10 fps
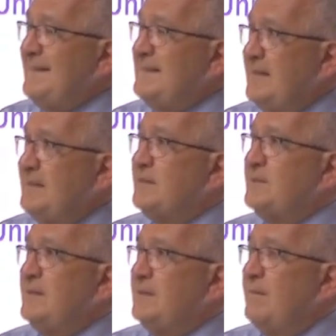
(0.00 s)
in
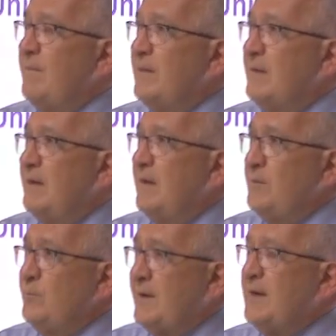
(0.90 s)
dignity
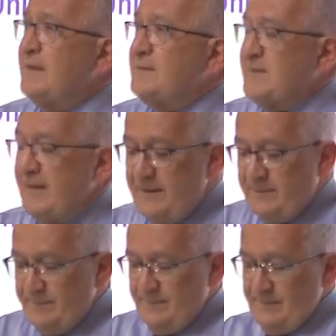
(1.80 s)
in Rakhine State.